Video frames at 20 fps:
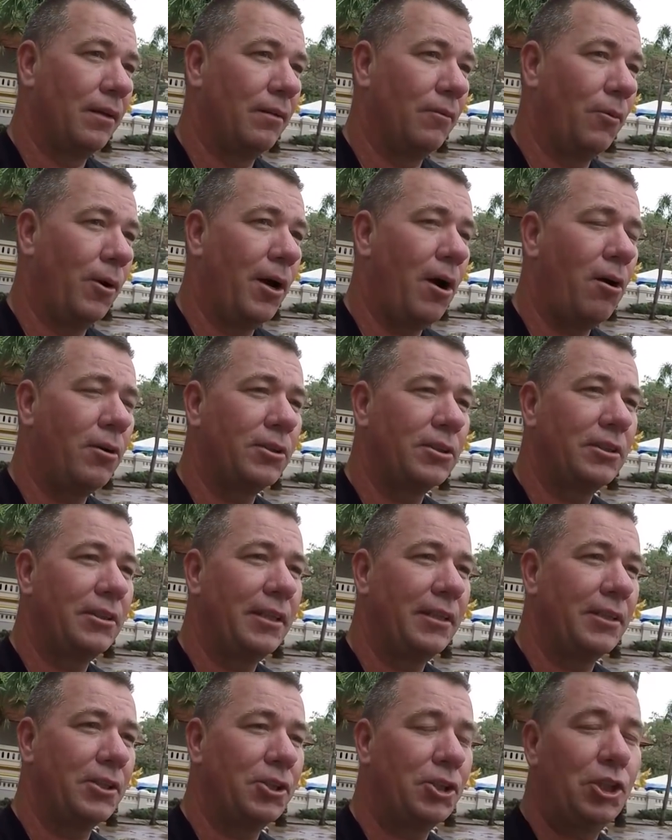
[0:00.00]
we all just
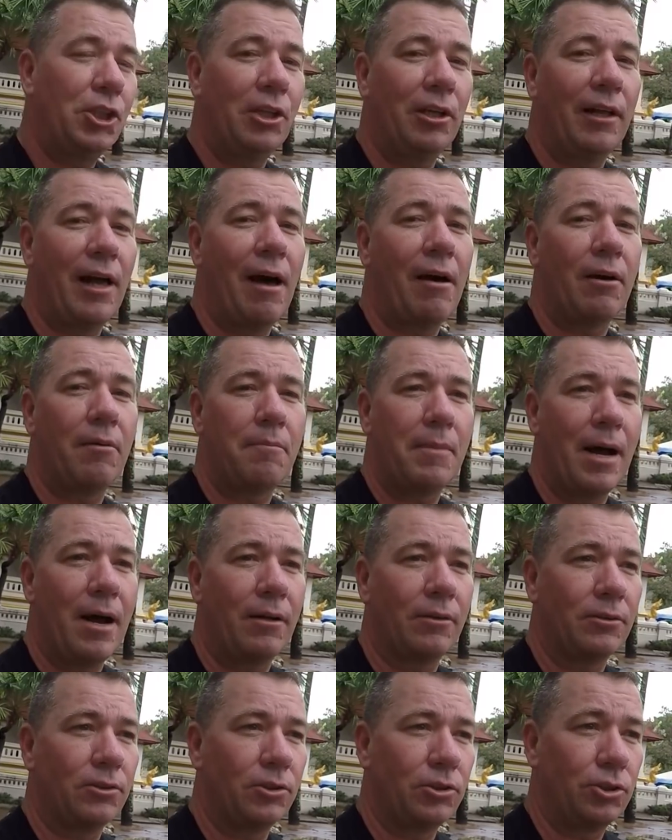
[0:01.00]
need to chill out
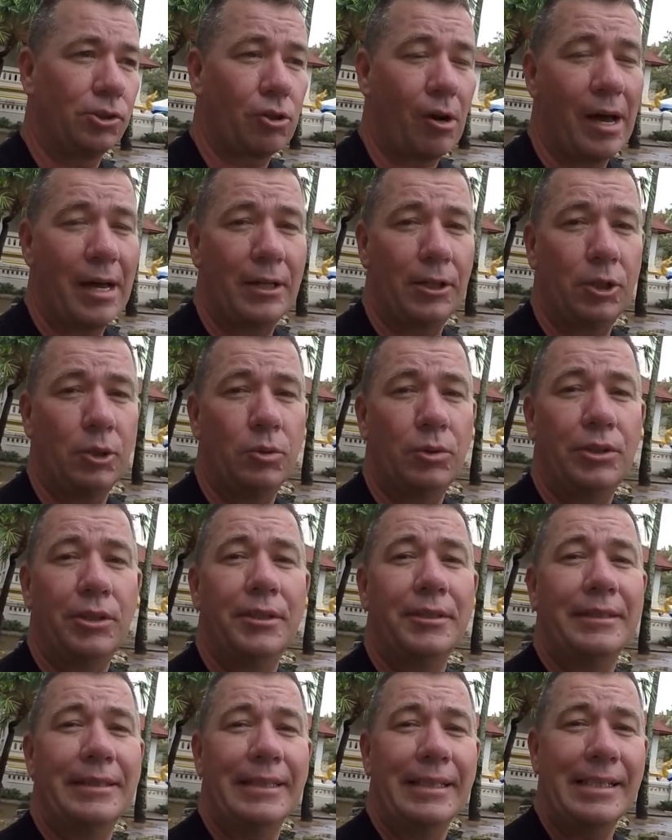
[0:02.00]
about trying to do
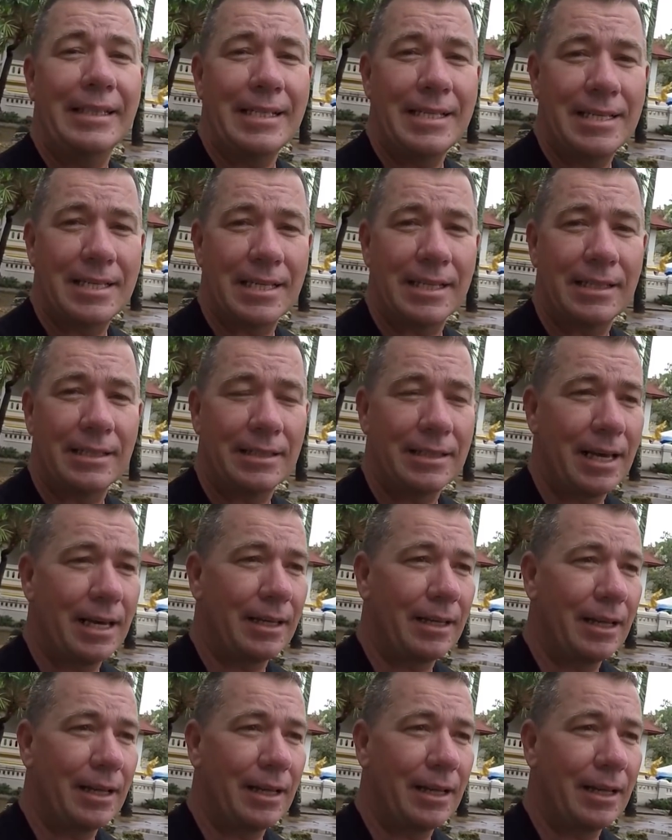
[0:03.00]
good deeds and